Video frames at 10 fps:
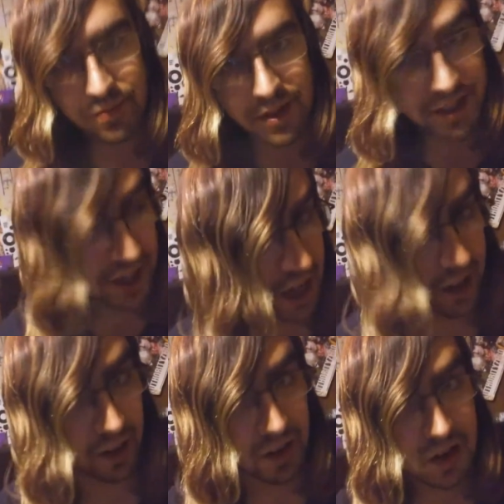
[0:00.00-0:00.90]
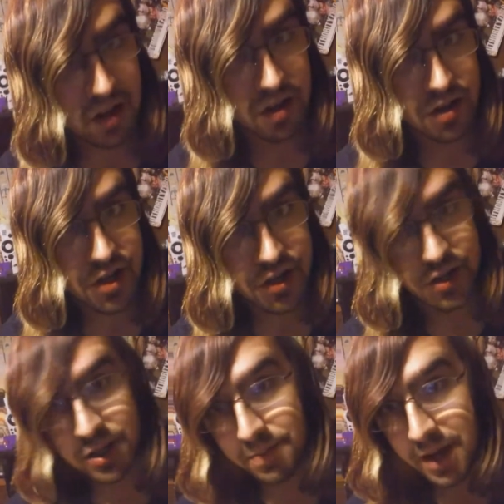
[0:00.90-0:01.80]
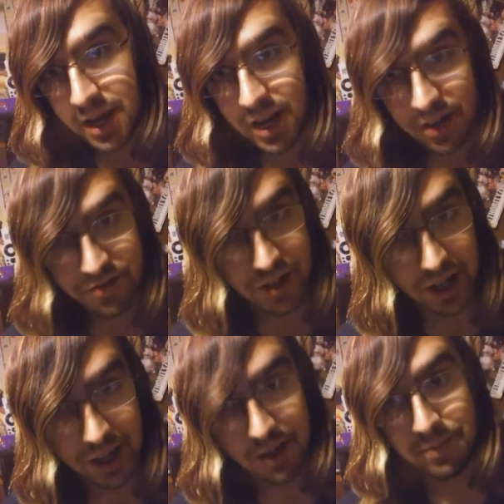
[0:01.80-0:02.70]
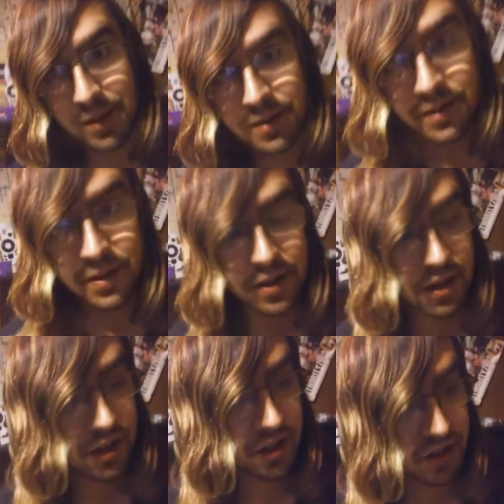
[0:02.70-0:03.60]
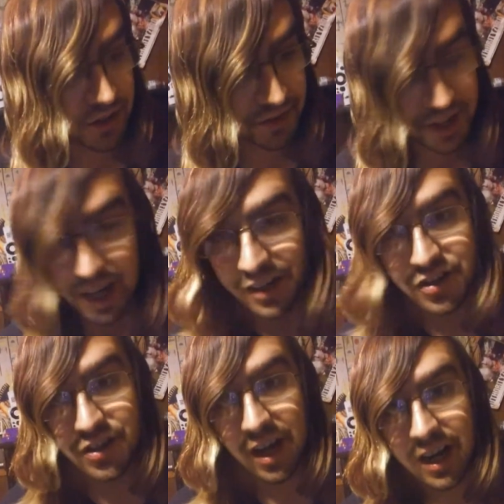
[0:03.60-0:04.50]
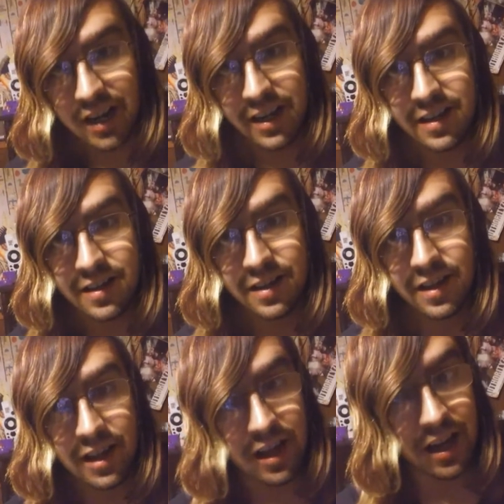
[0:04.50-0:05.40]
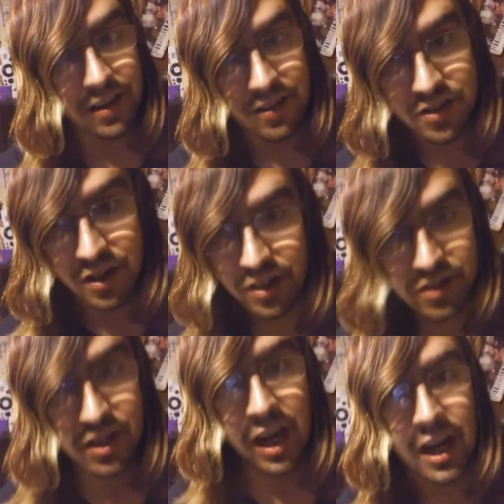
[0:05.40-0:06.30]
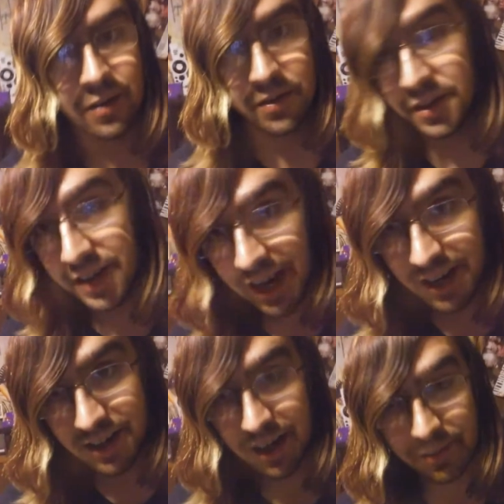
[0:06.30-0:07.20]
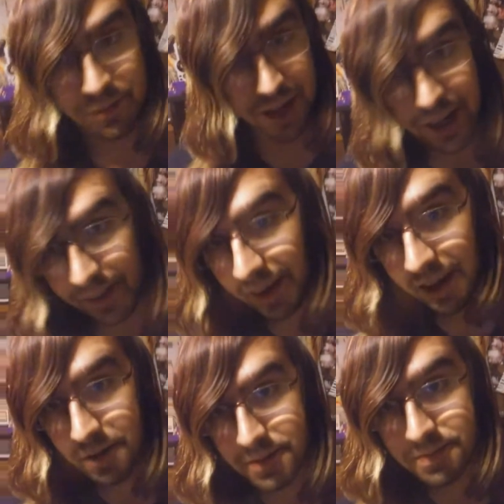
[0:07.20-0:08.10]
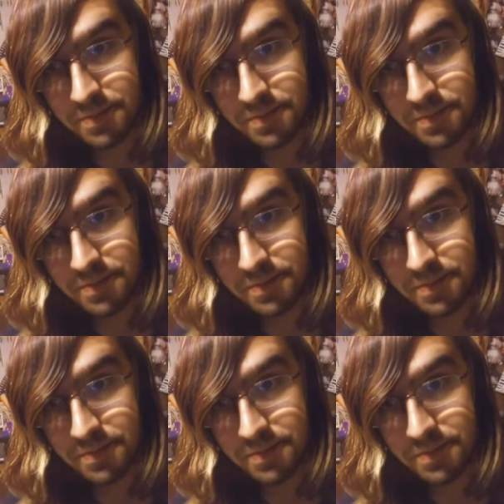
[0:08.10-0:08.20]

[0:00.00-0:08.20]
to tell since the beginning of time of the night sky and the sun sky or the daytime, daylight.